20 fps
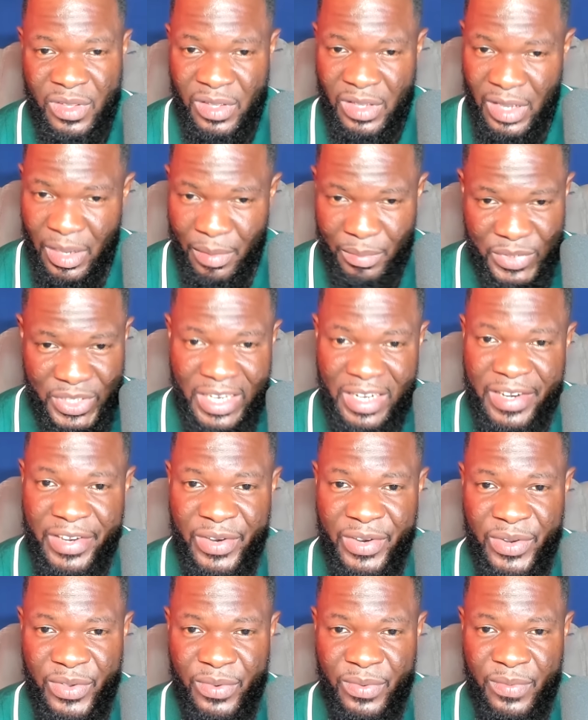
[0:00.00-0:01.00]
I'm telling
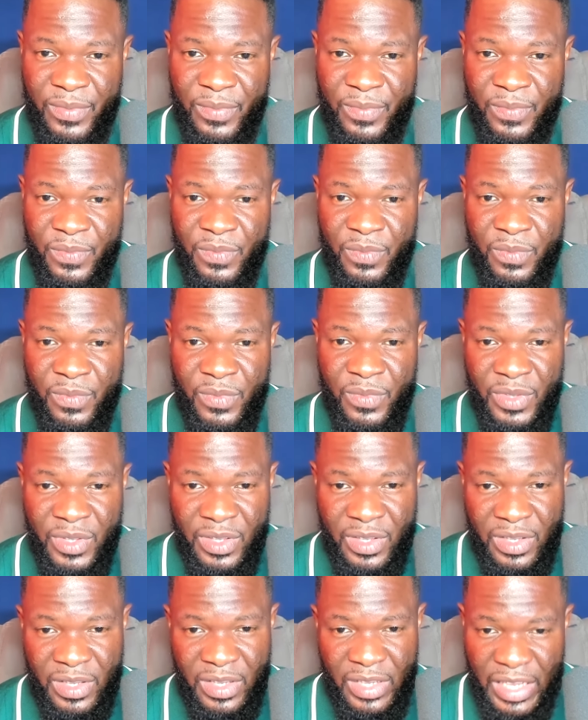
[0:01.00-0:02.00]
you,
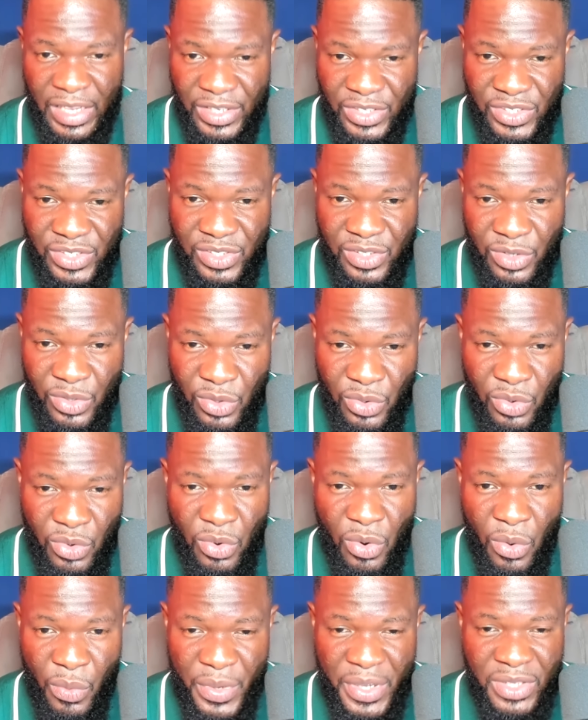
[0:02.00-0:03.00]
is
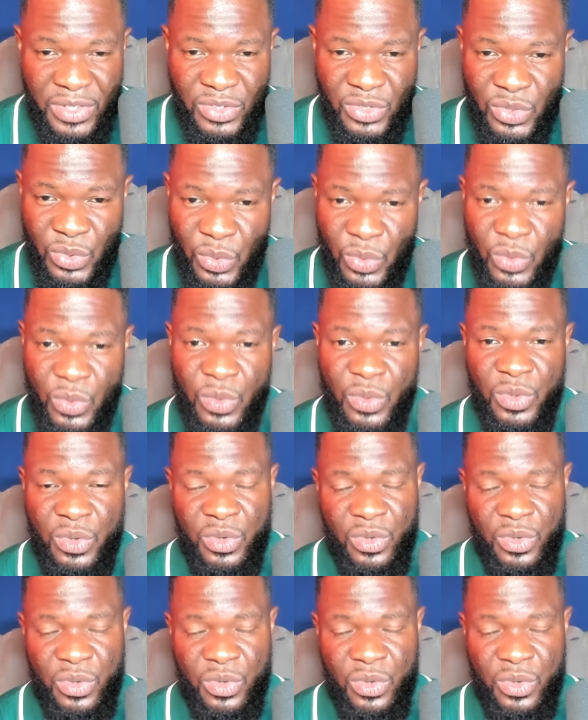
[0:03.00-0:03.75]
going to